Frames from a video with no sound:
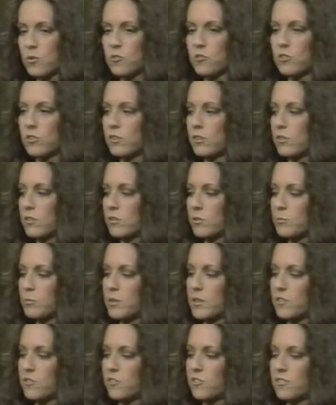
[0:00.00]
And she looked at
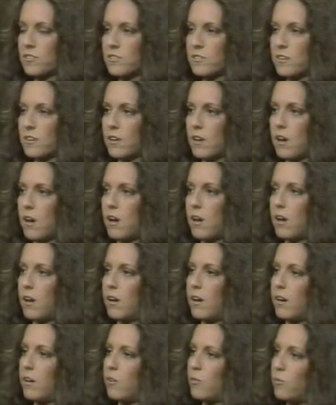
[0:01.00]
me and she said,
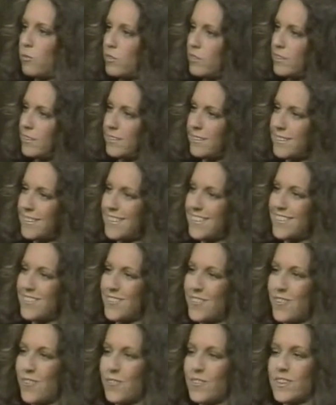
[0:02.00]
really?
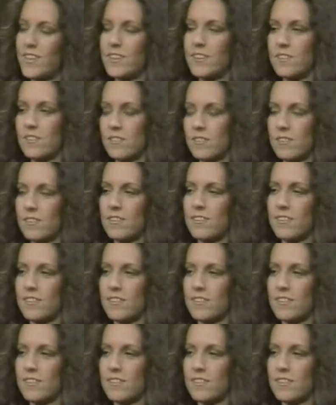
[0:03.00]
You know, and then